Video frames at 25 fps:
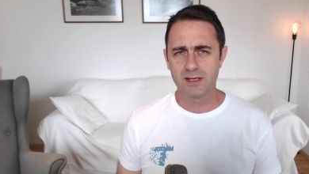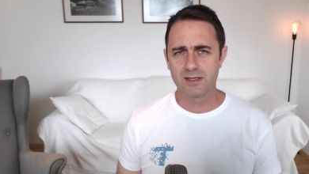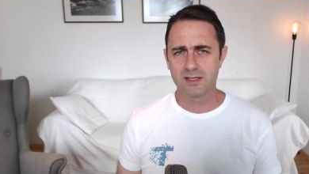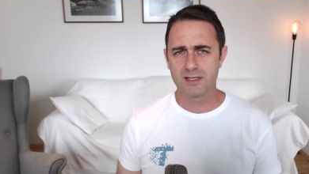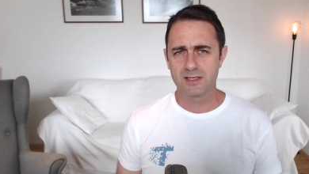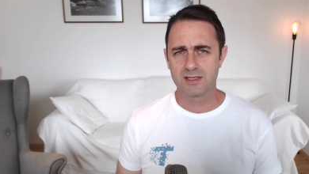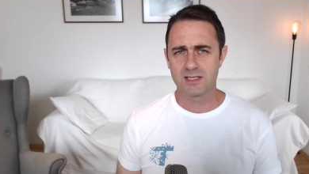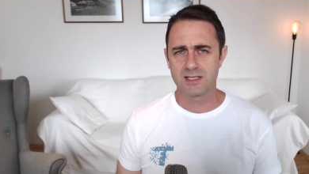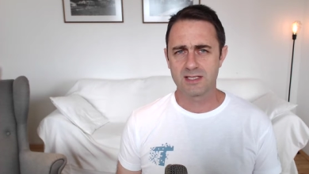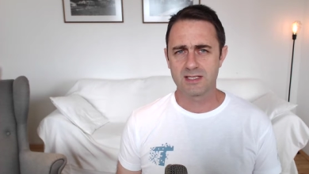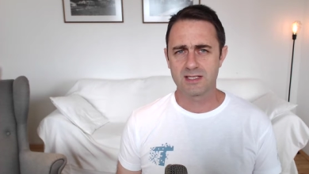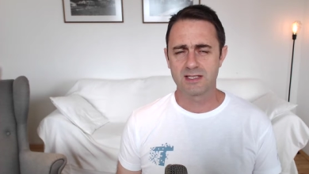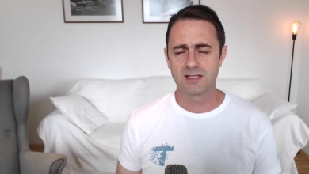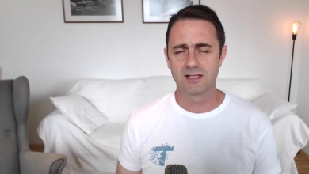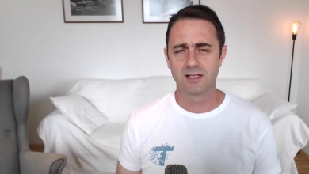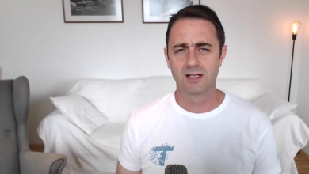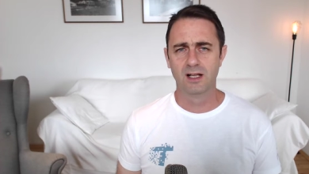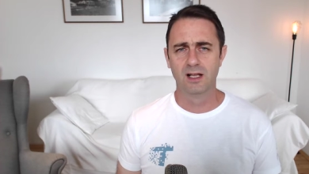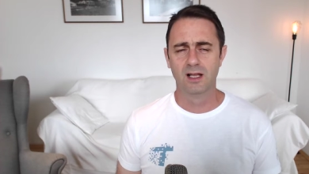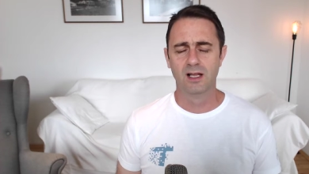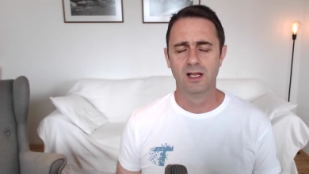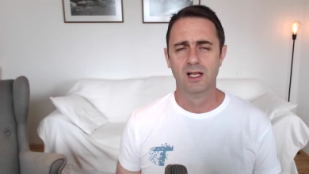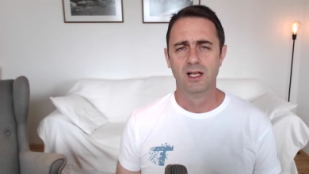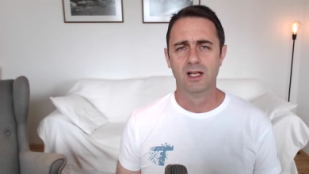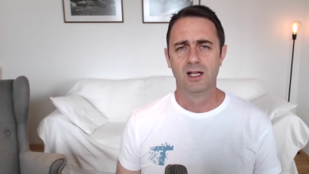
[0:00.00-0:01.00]
This is
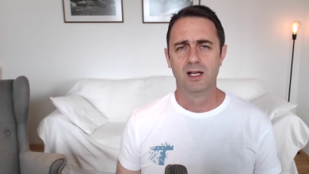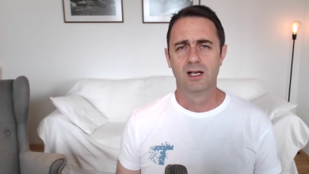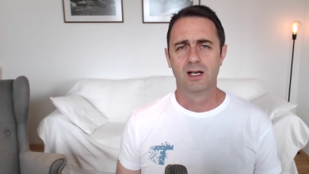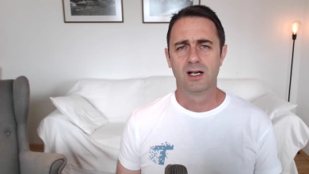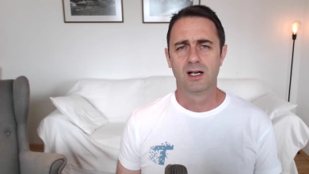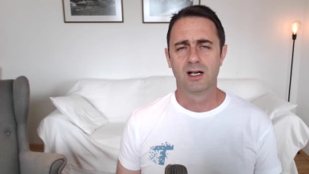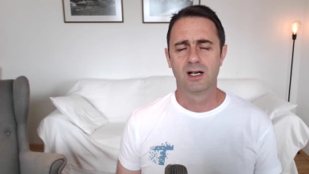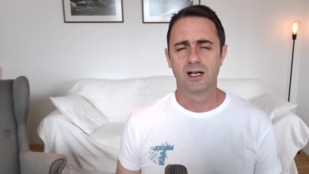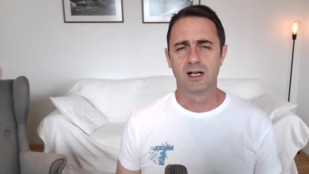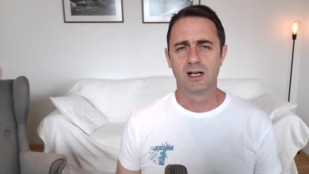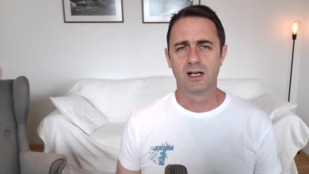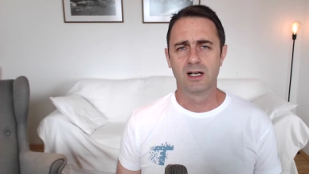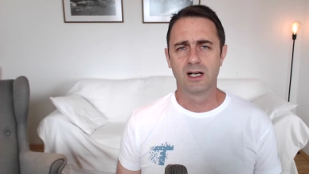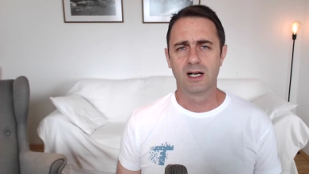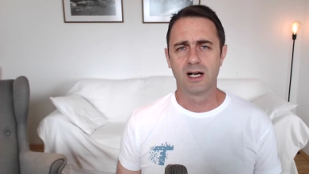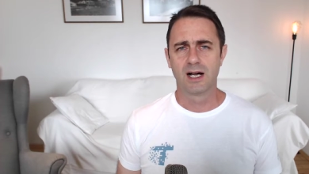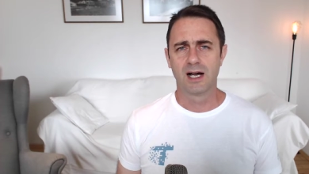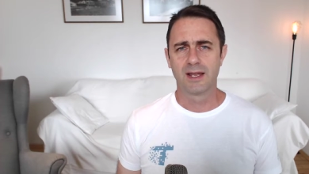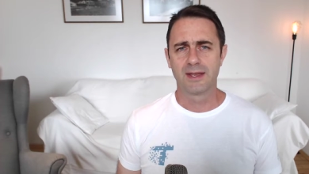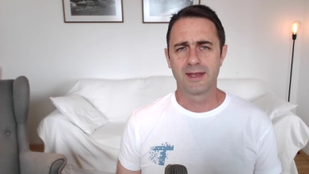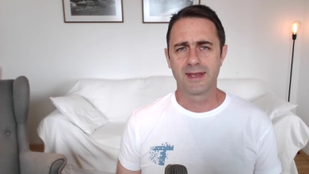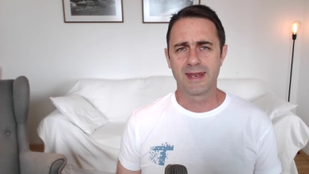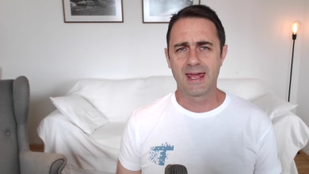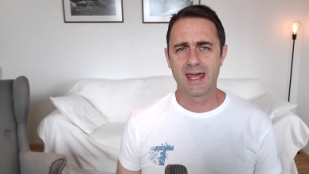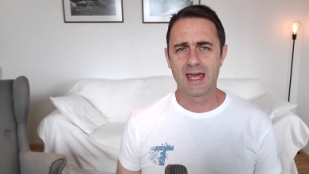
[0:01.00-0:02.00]
still uh,
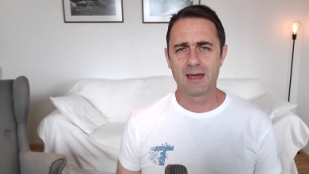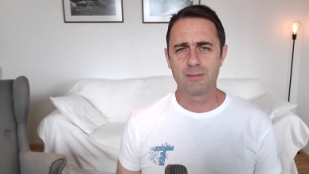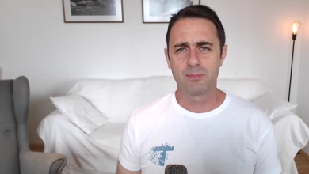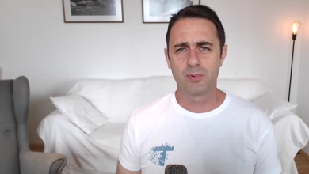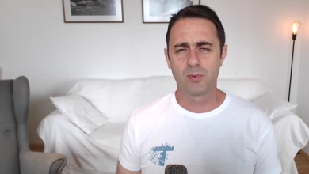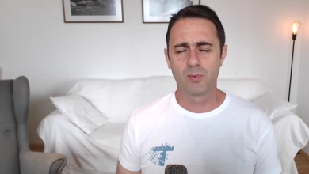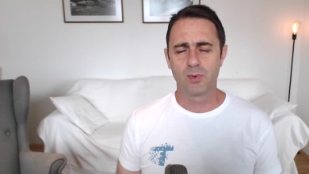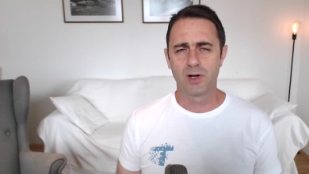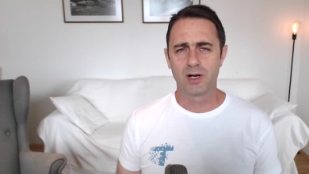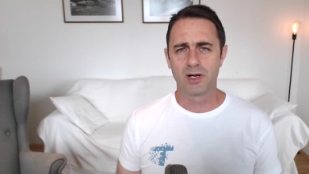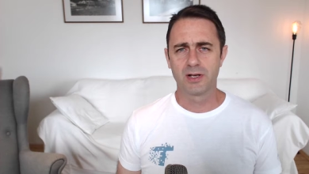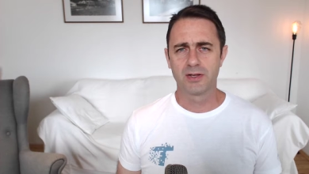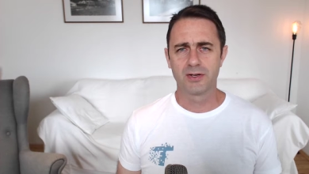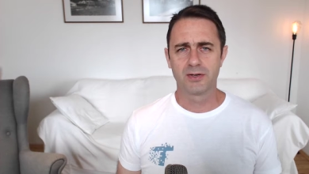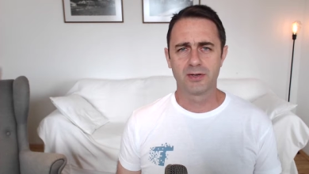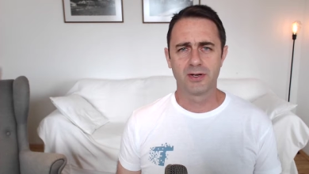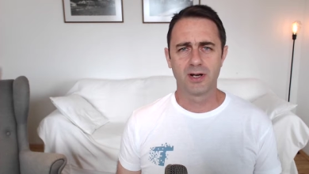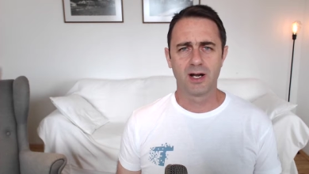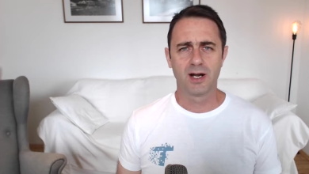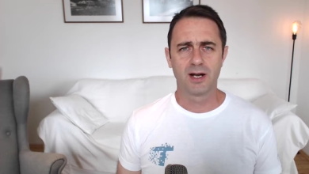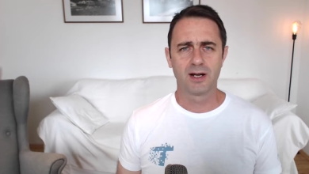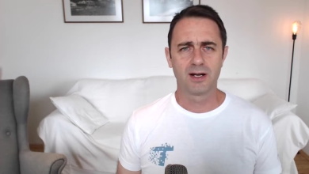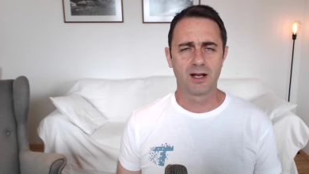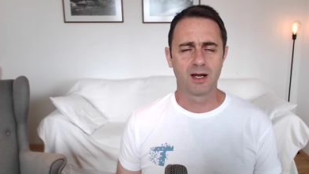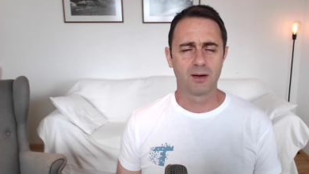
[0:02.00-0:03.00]
an app where there
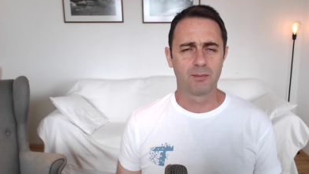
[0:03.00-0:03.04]
are